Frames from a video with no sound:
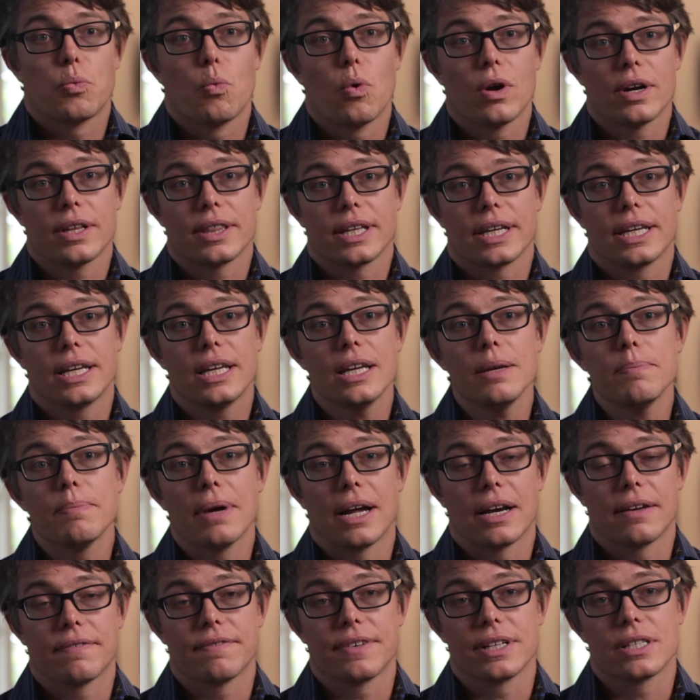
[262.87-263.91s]
one of the key
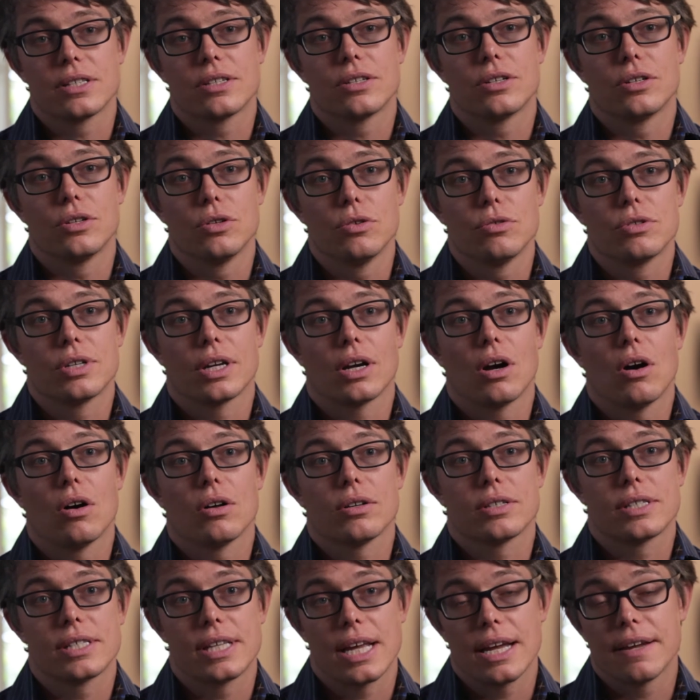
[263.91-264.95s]
benefits to using all
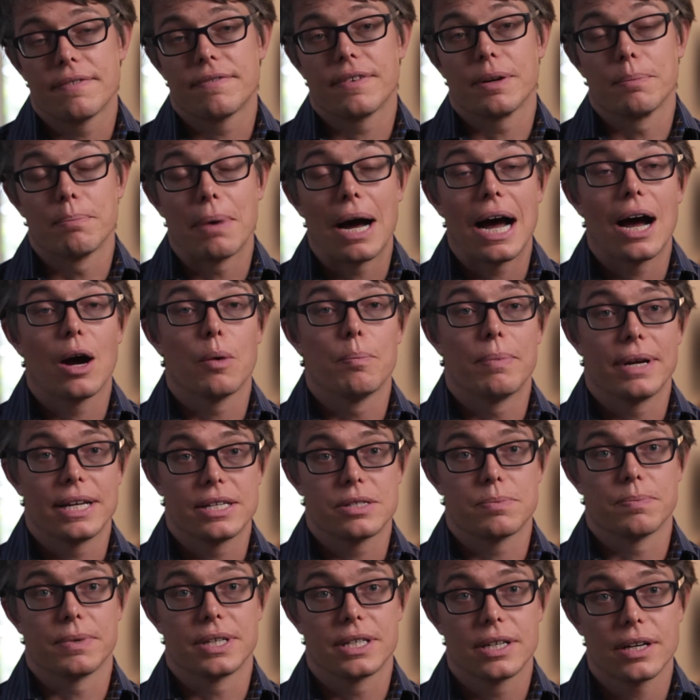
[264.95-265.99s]
safe and
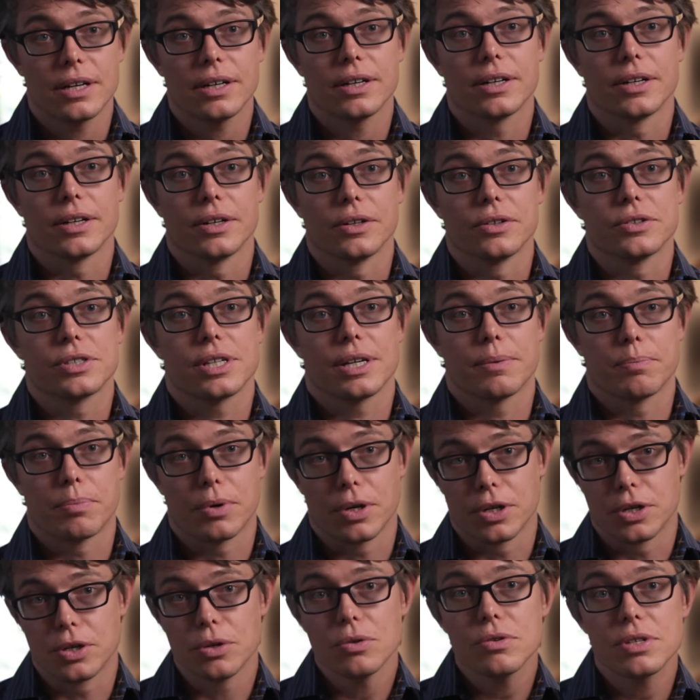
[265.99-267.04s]
bio-based materials in
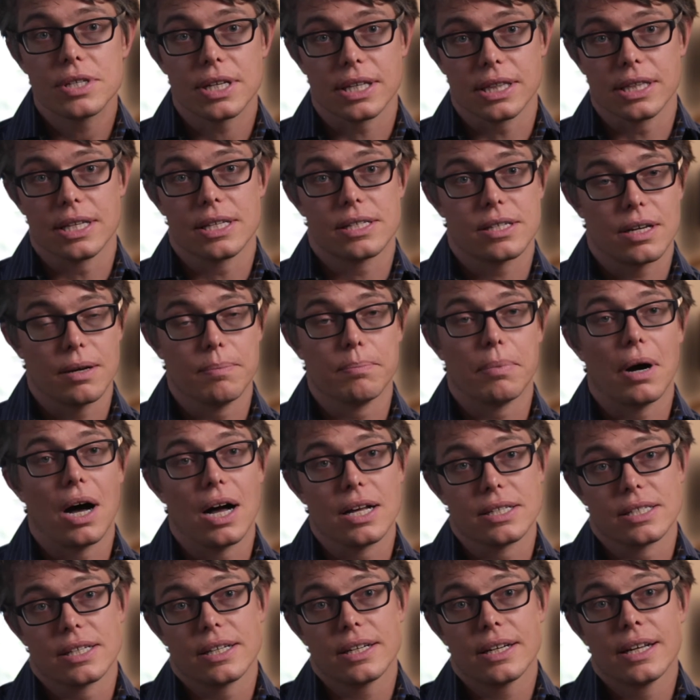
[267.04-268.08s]
producing this
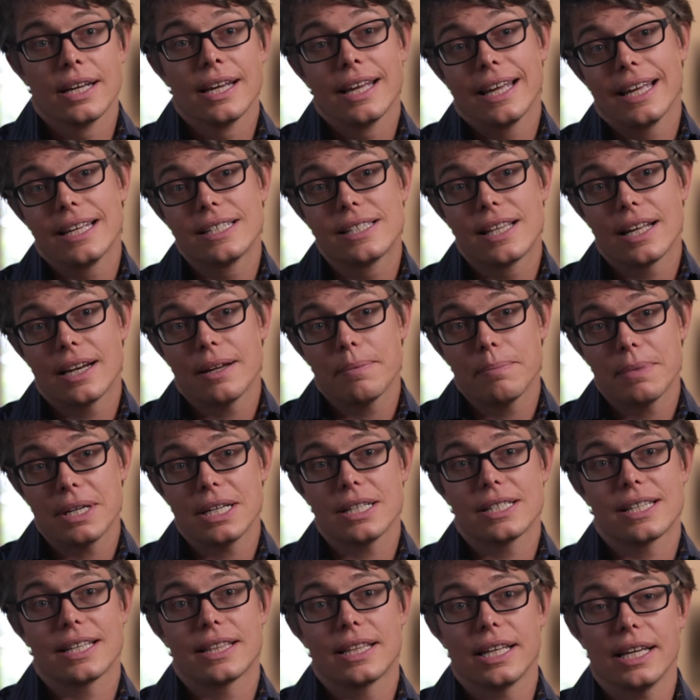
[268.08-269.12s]
composite is that it
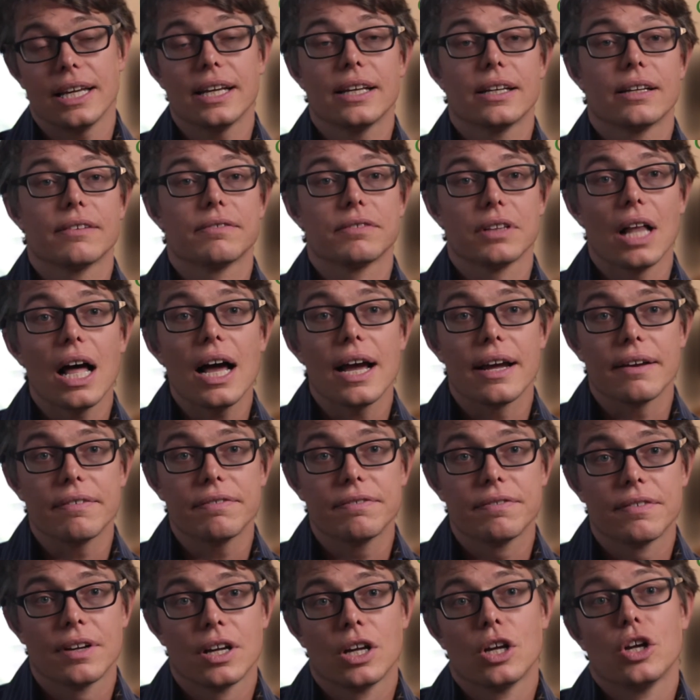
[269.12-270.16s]
means at the end of life,